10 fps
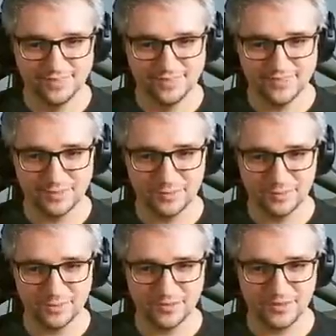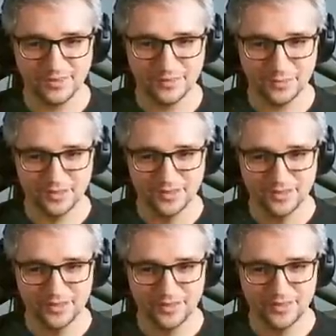Please, I want to be on this one.
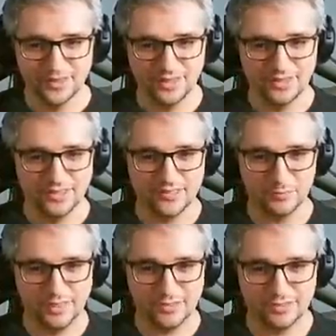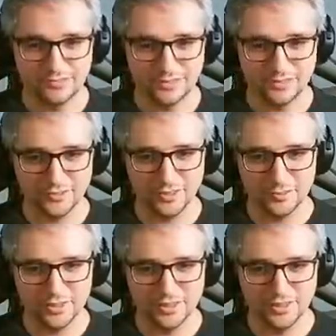That's my comfort
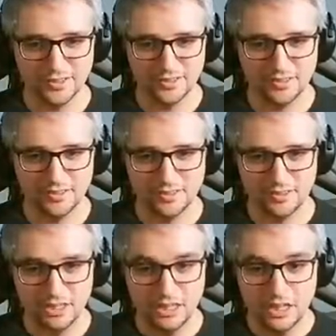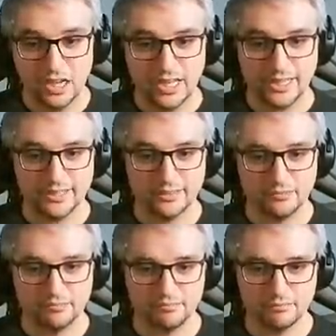flower. I
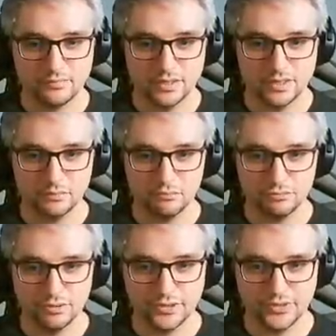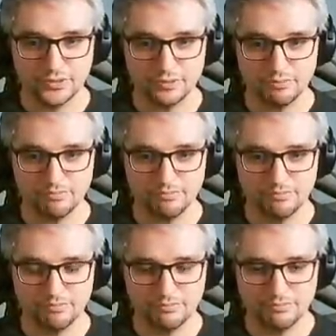didn't press...
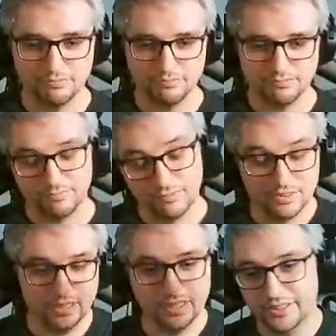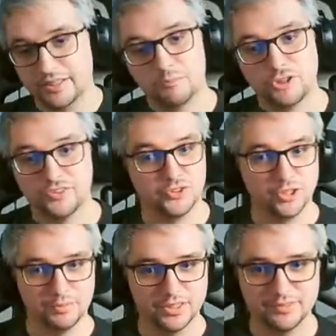Yeah, I didn't press
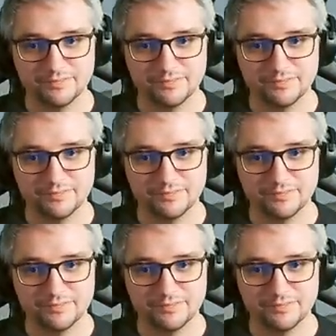jump.